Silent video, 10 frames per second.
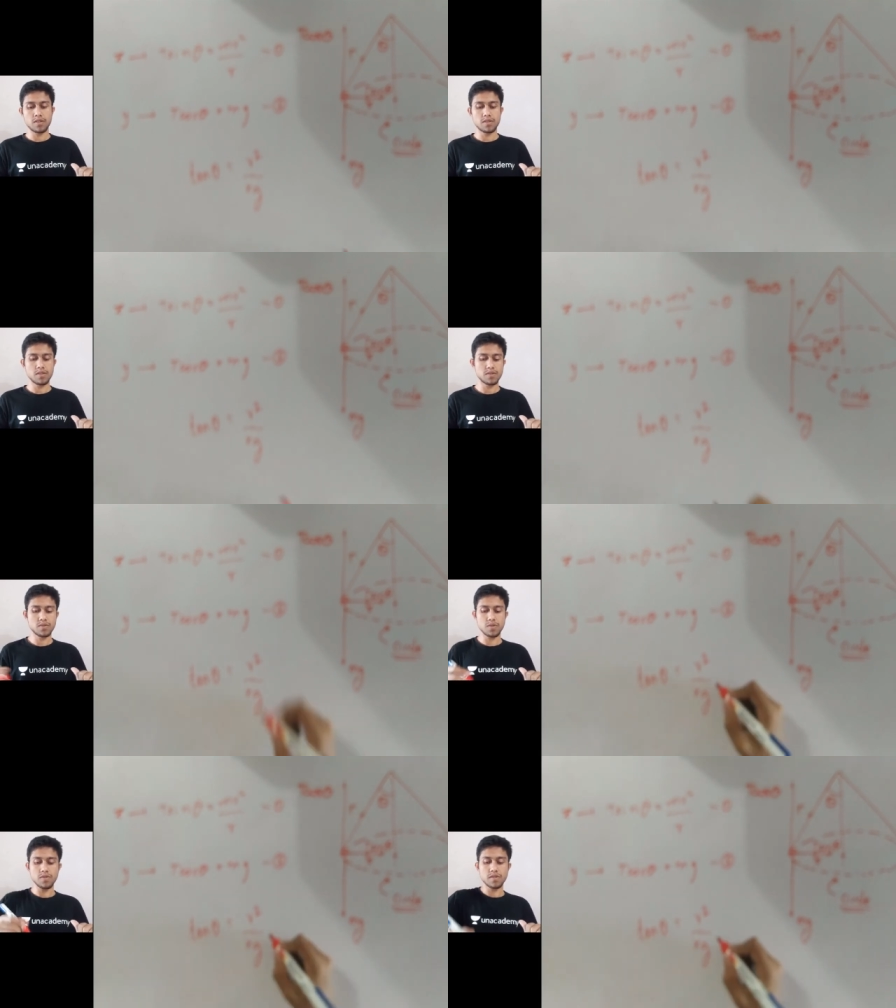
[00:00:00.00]

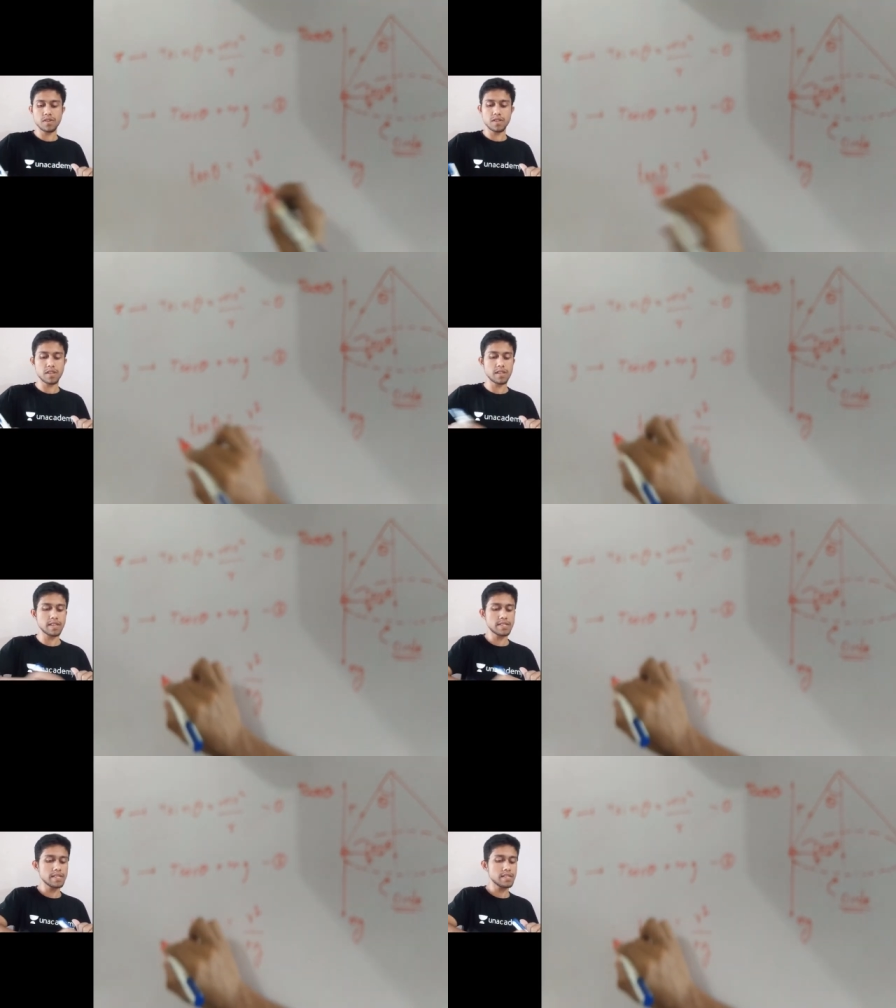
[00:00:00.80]
so this
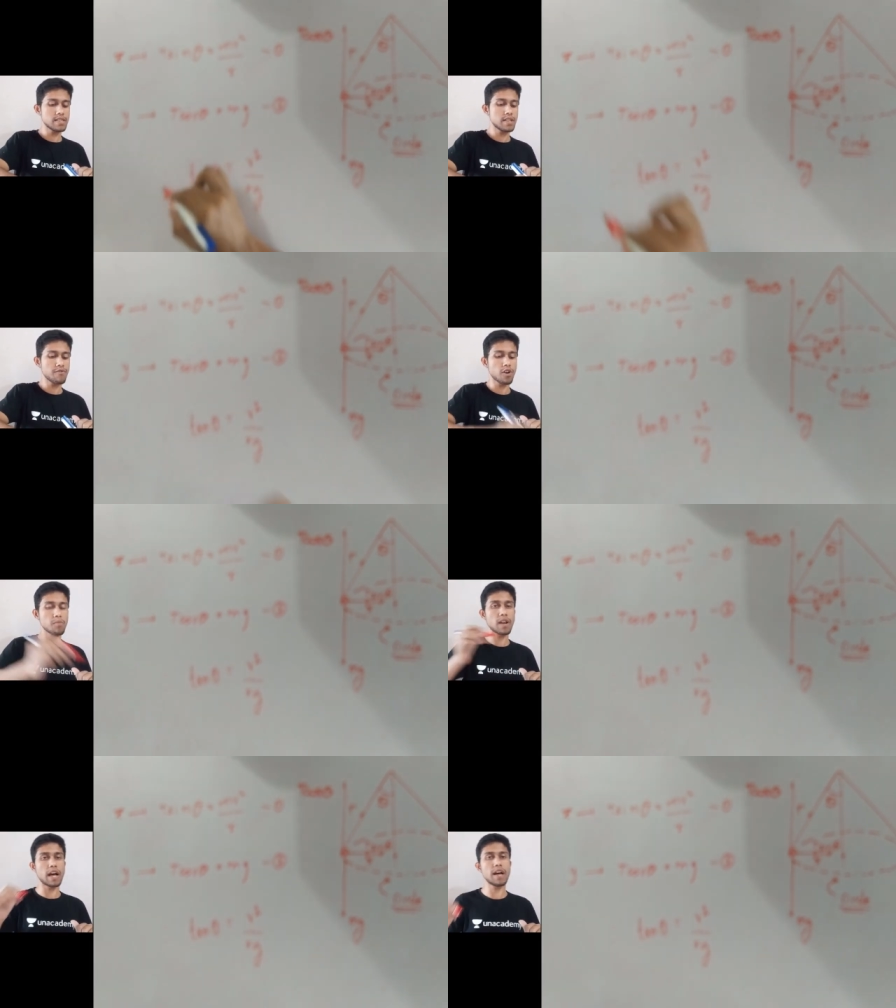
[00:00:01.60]
is the
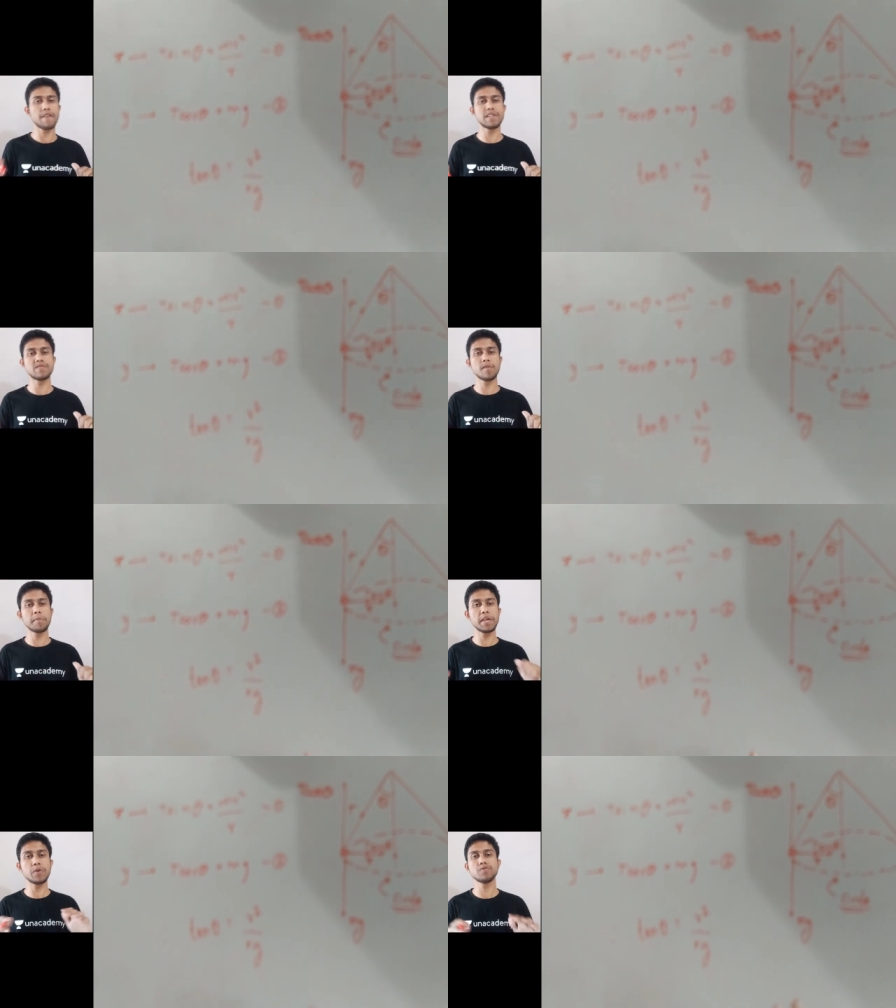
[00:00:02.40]
formula which will be
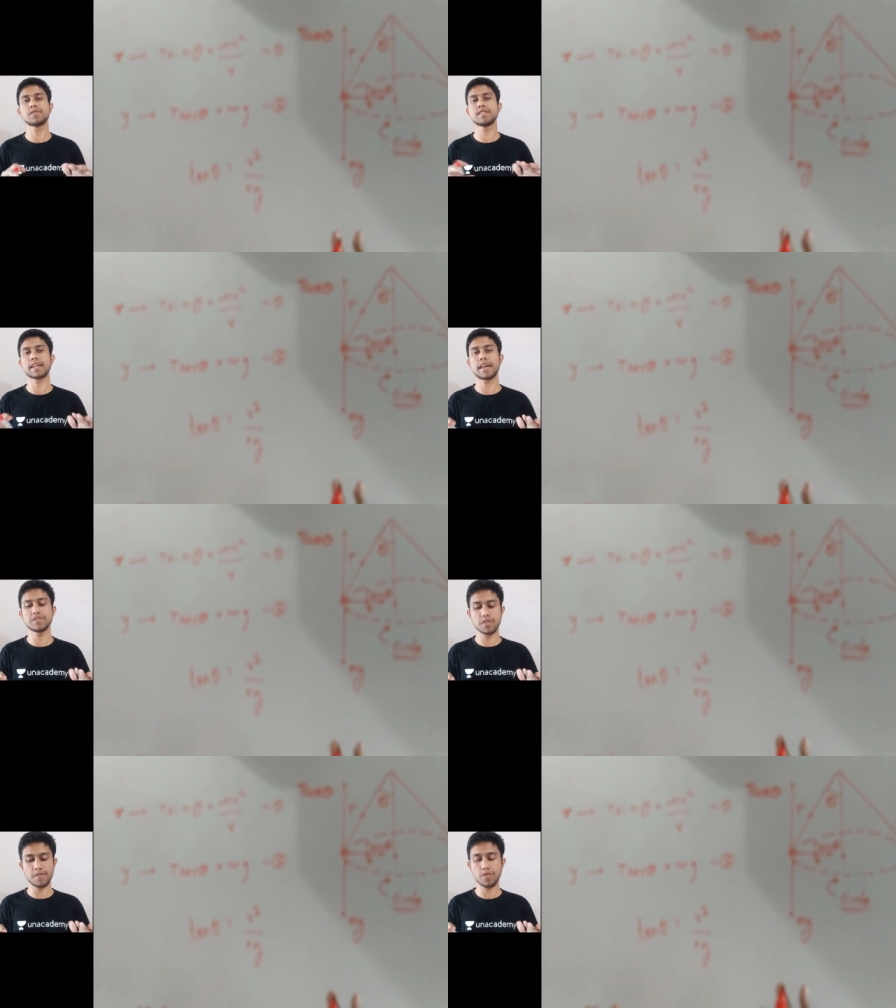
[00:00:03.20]
used in the case
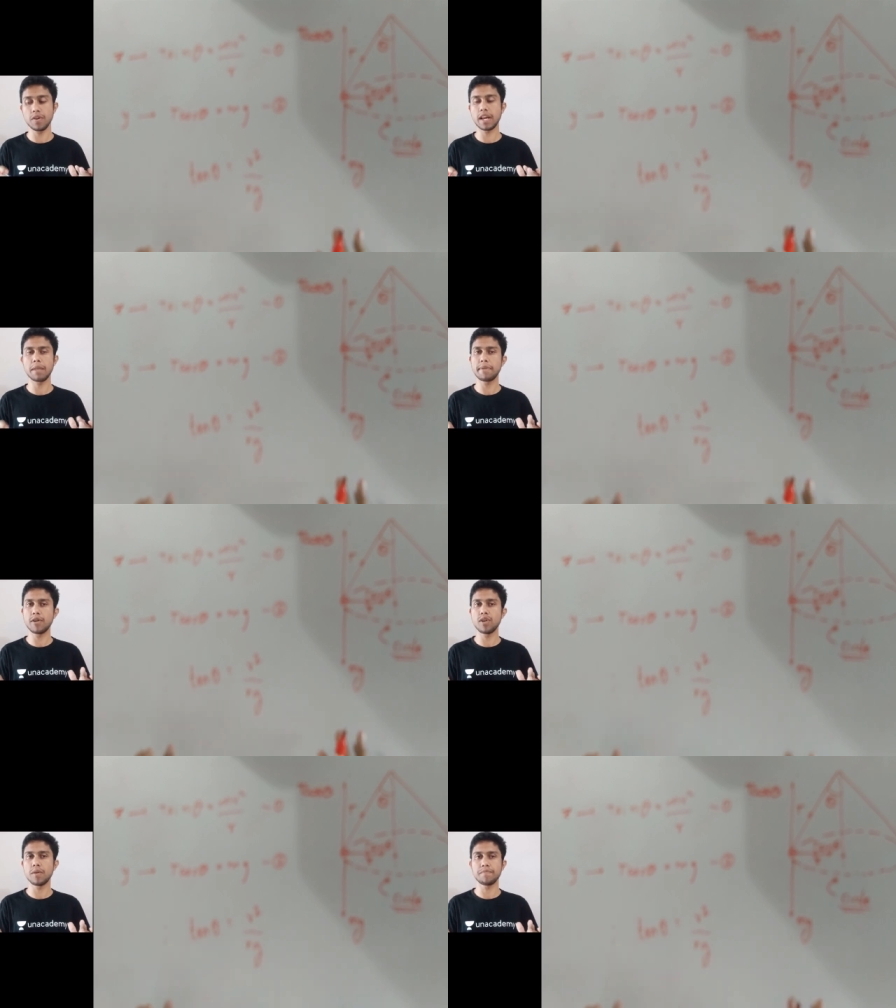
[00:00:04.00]
of conical
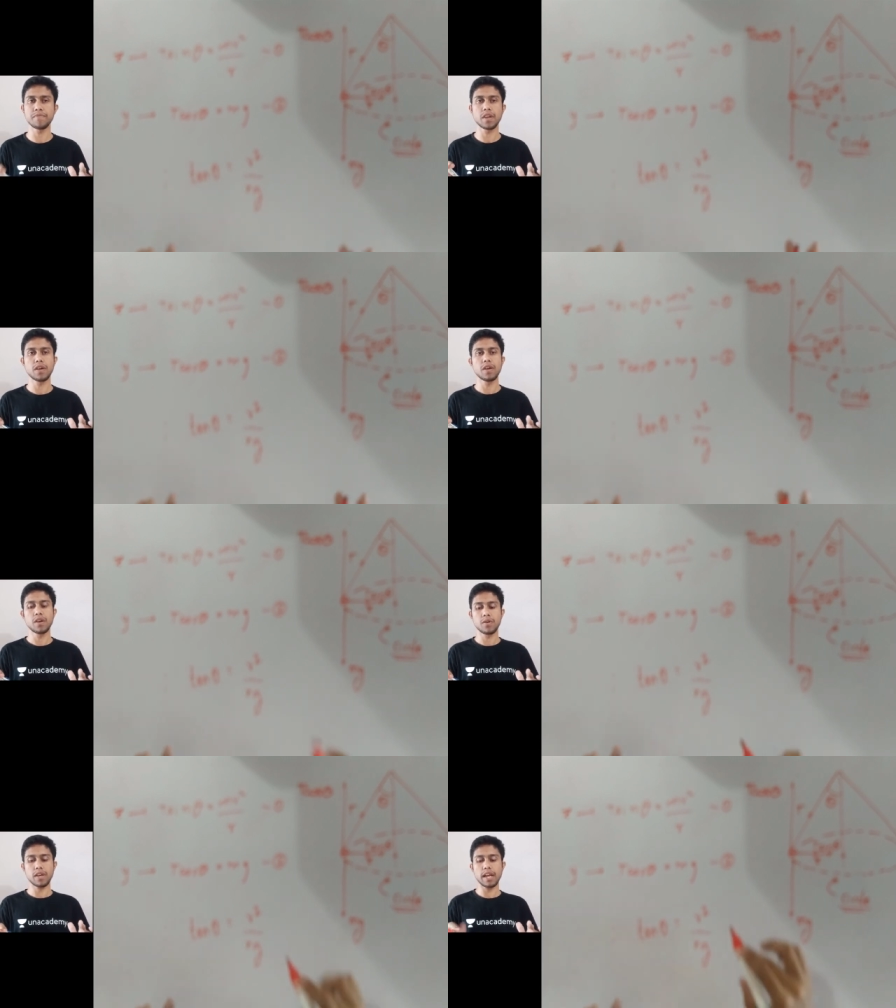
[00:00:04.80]
pendulum.
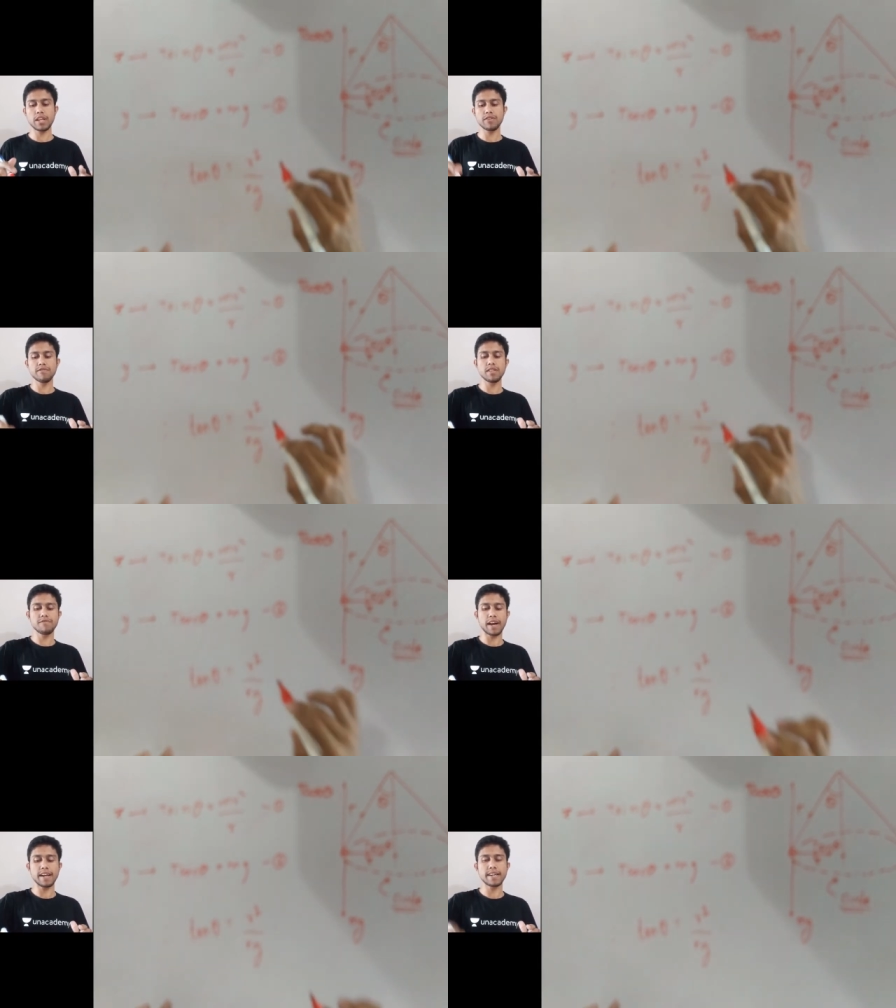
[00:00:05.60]
Okay, and you will
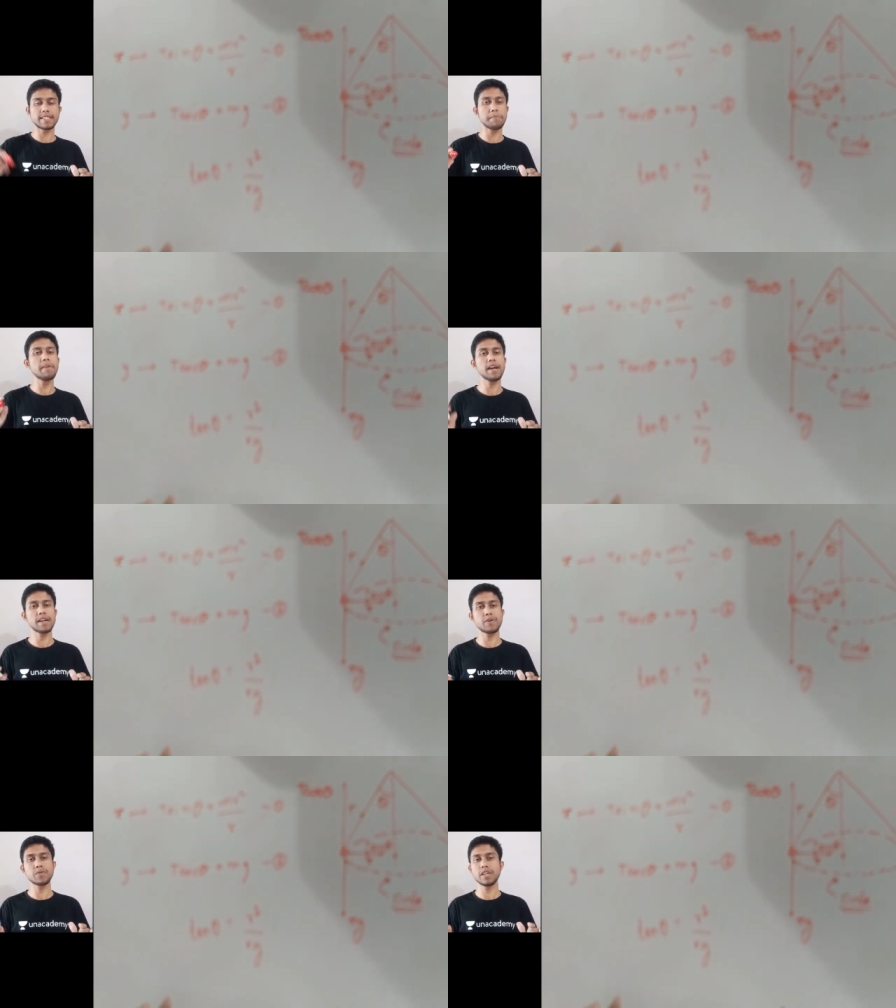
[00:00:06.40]
find it similar
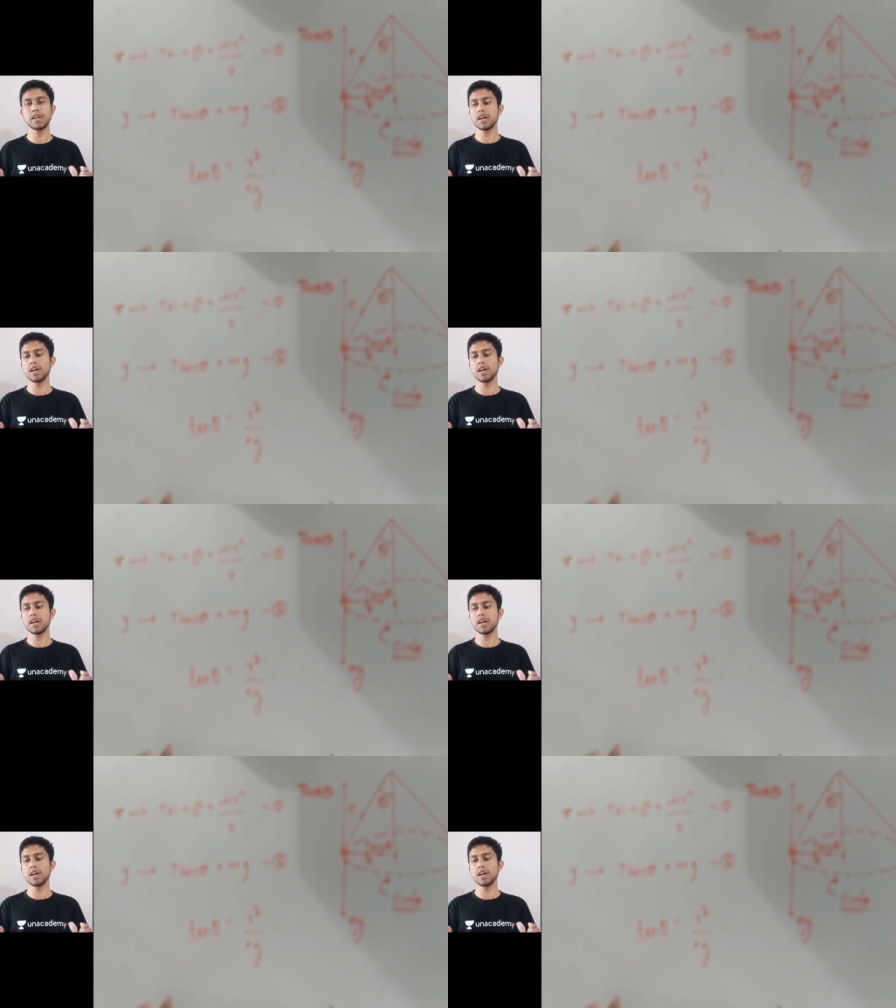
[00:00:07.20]
to the